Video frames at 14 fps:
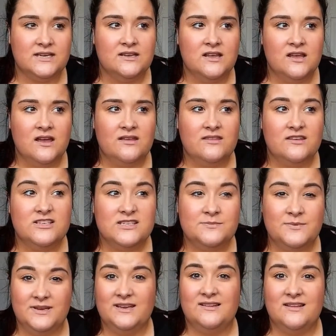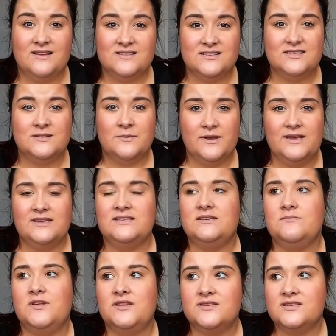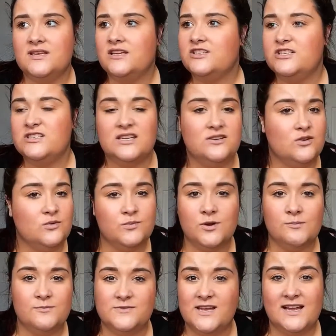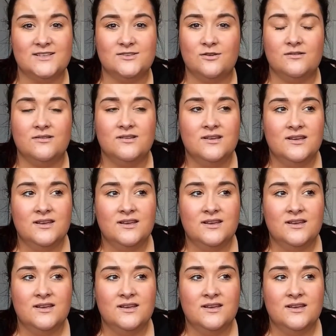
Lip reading: I think she's been in that since about 18 months, and she's had no problems at all.